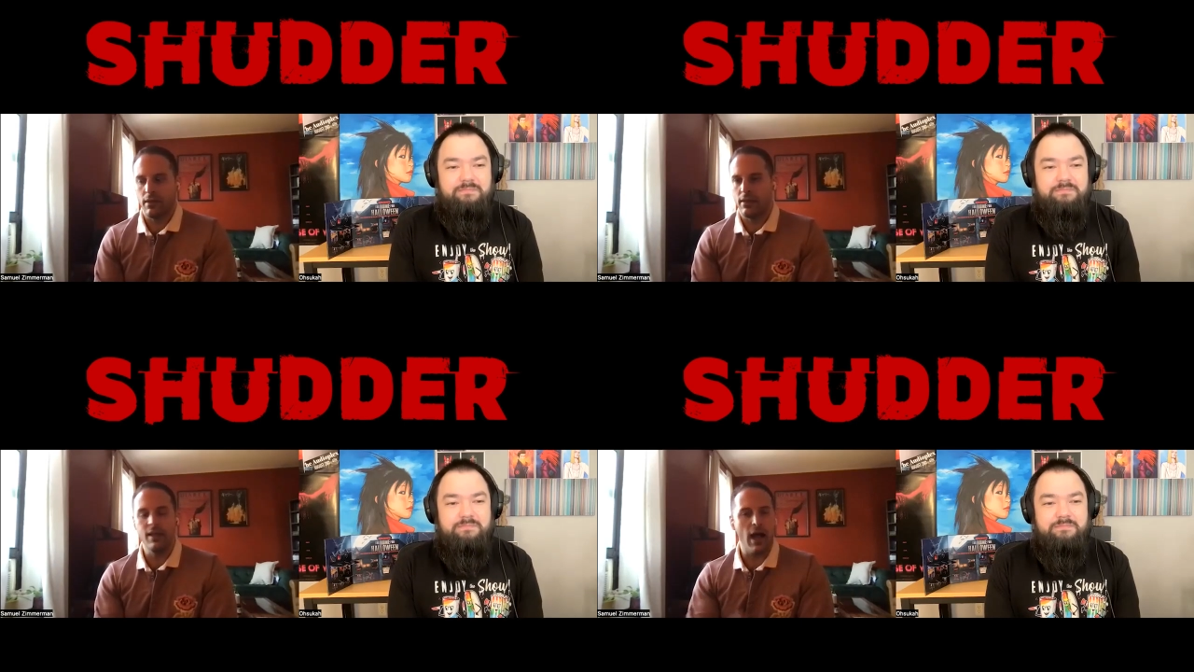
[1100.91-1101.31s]

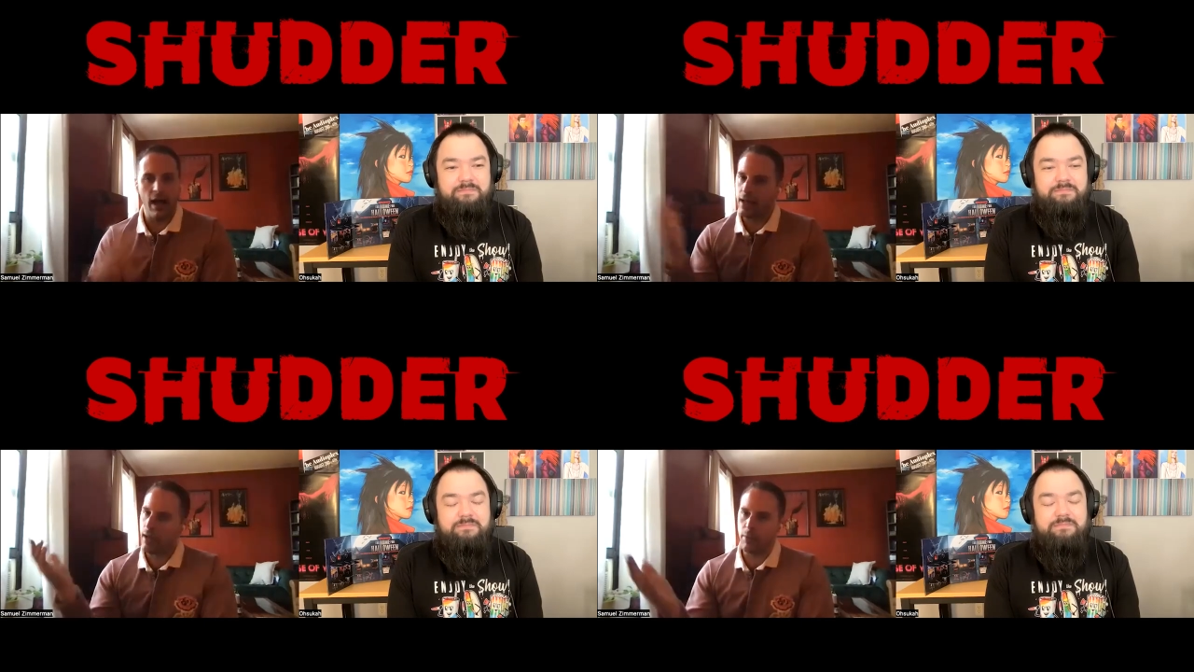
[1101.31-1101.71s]

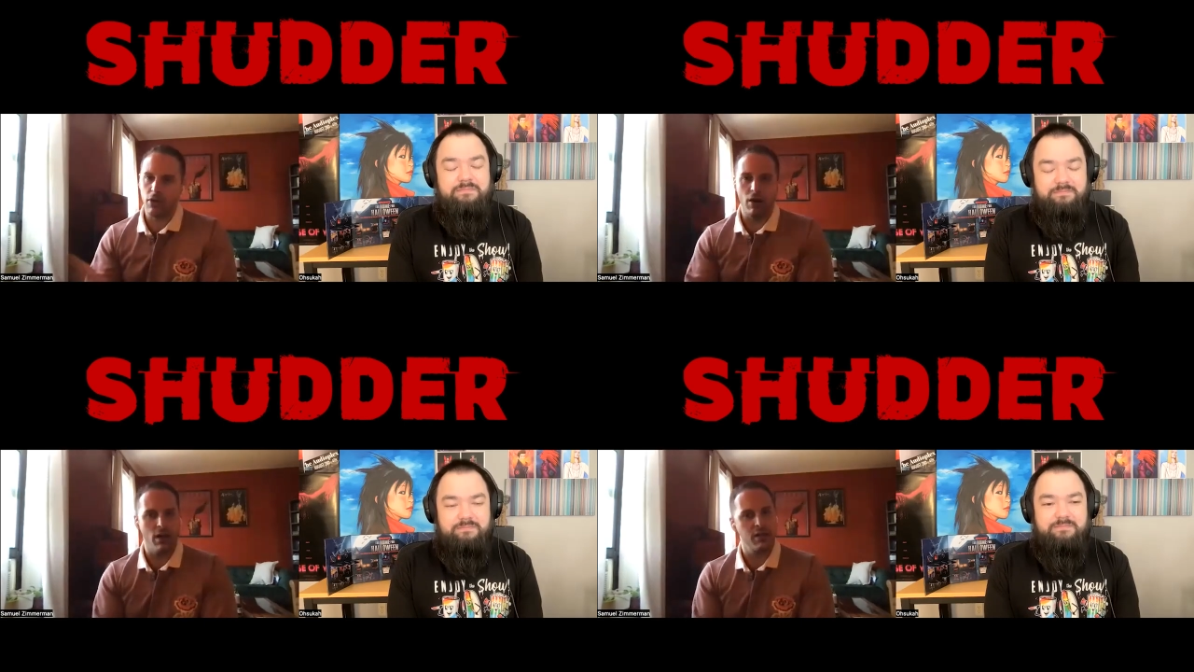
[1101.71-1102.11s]
Speaker 1: not come
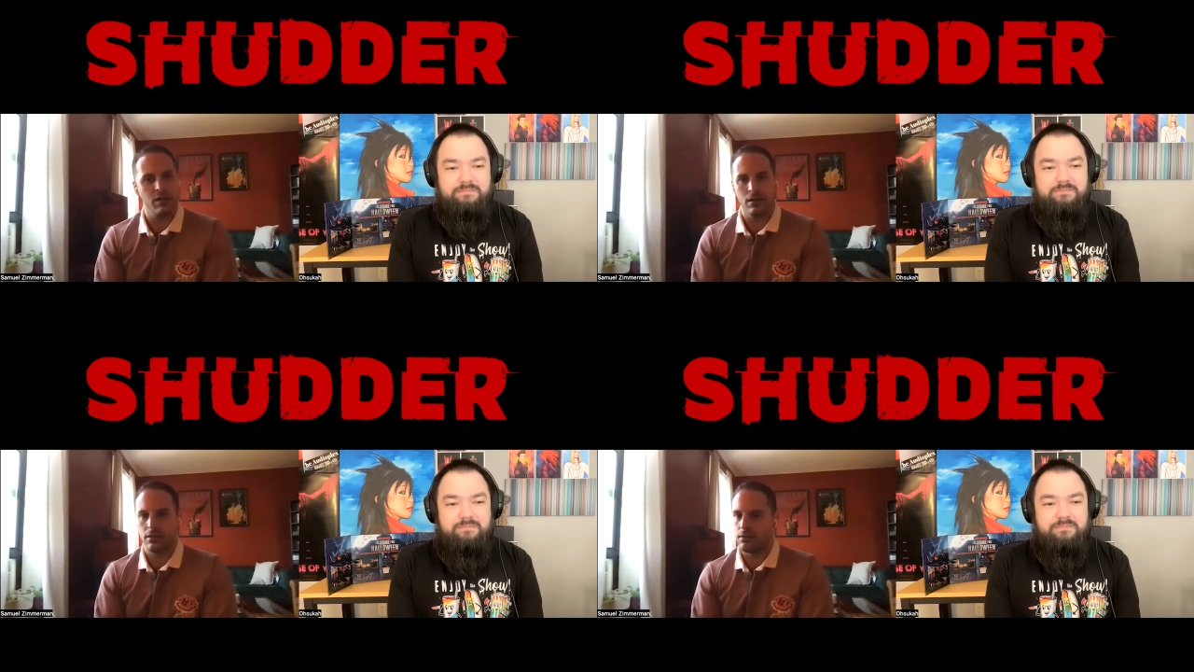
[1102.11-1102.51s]

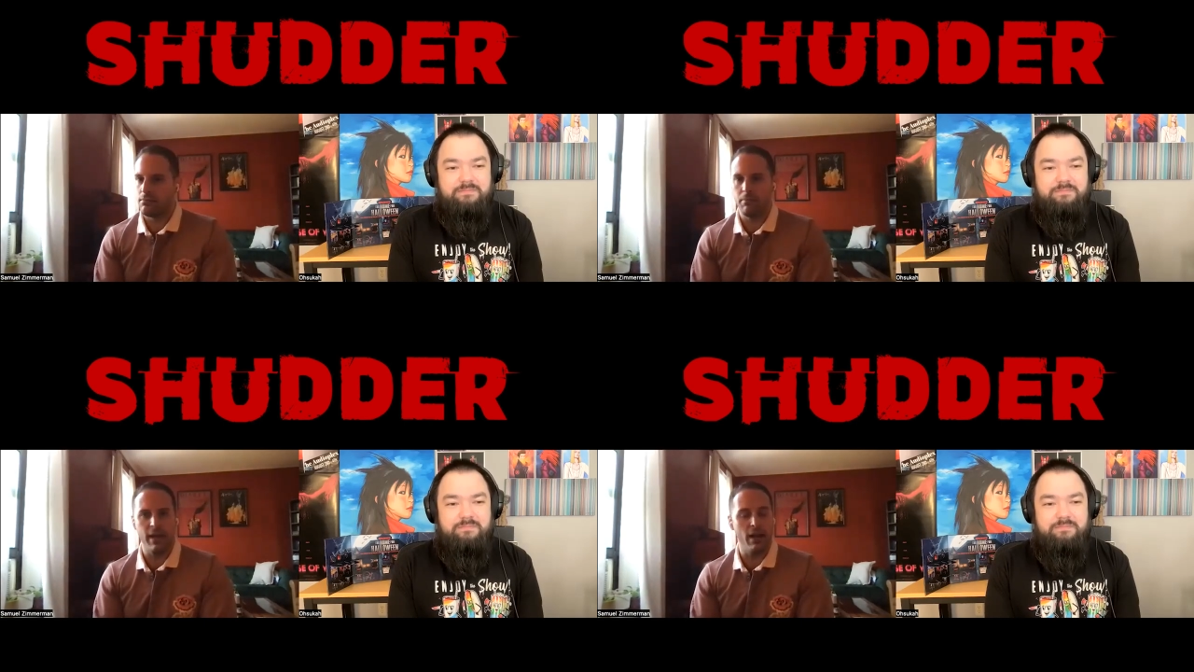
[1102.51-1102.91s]
across
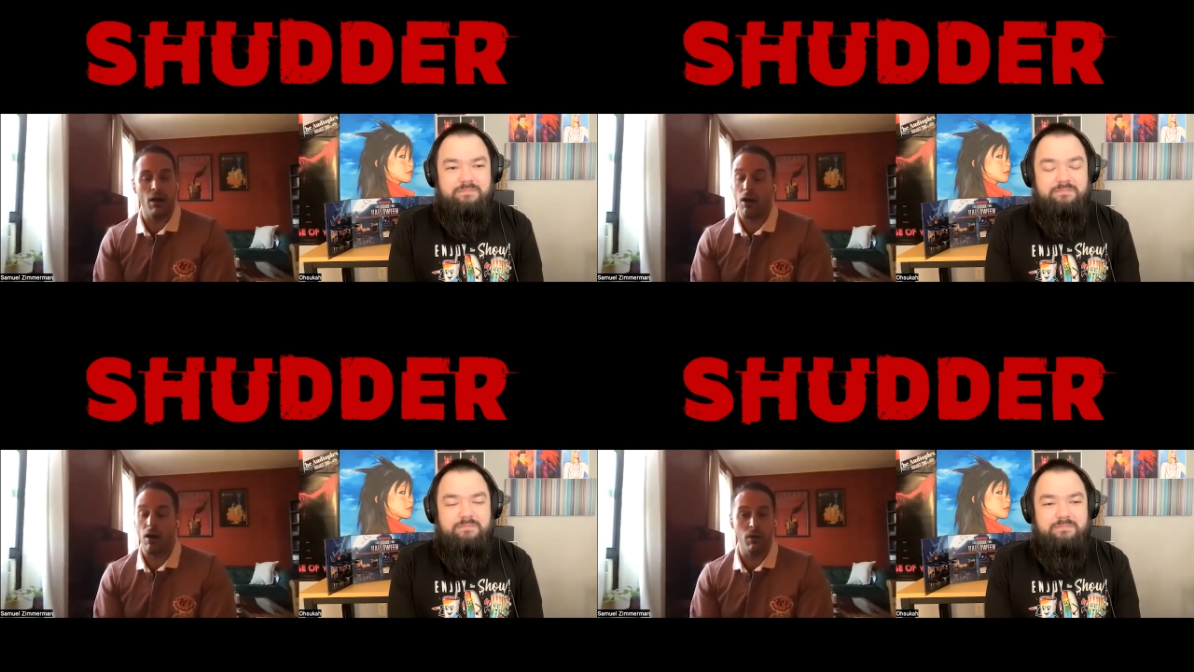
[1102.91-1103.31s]
me
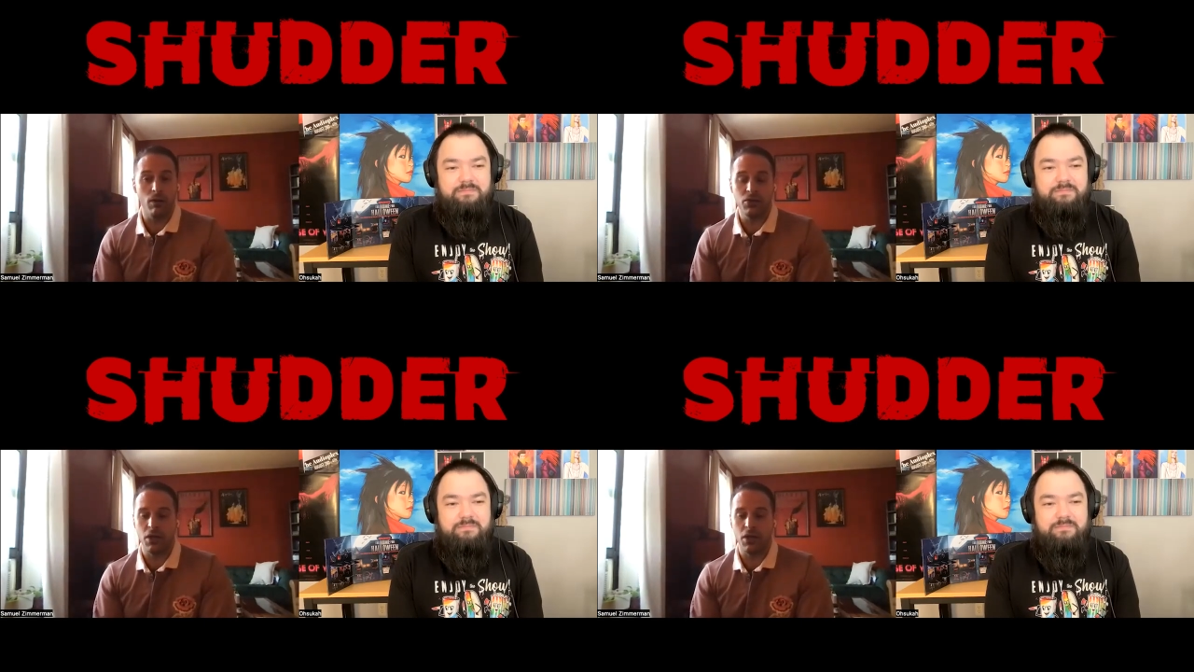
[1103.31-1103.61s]
at all.